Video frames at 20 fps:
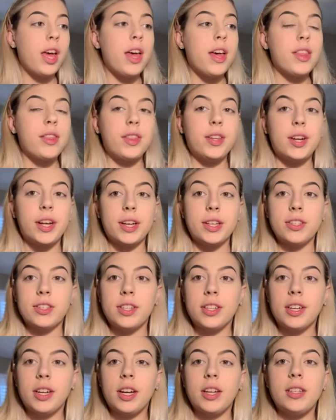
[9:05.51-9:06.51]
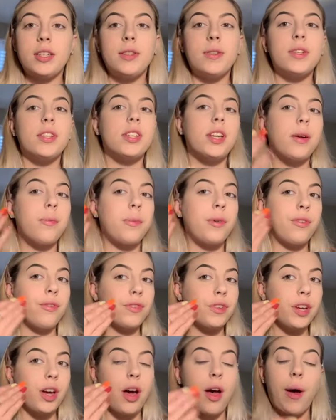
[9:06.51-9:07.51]
the next thing I do is I move
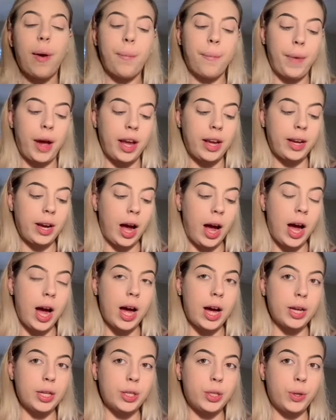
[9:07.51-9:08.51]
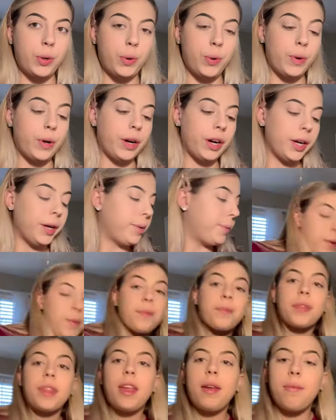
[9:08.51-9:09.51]
to my contour.
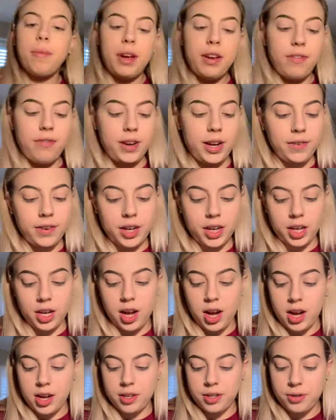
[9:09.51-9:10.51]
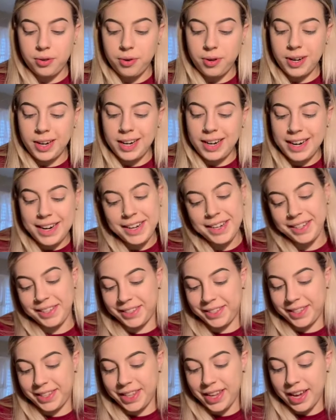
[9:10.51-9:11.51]
My favorite contour
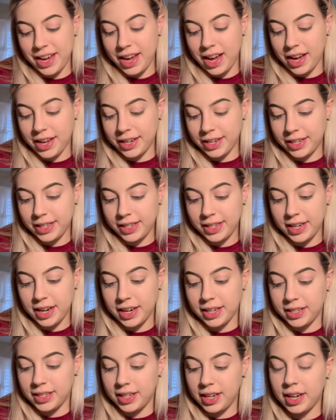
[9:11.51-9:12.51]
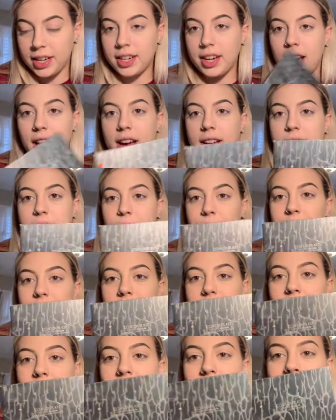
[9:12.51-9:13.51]
is the Anastasia contour
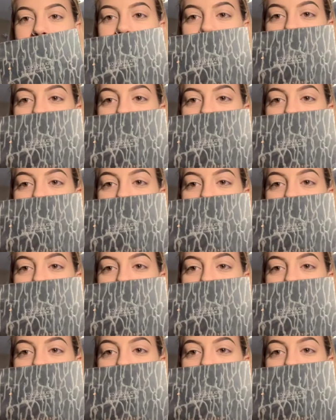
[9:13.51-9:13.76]
kit.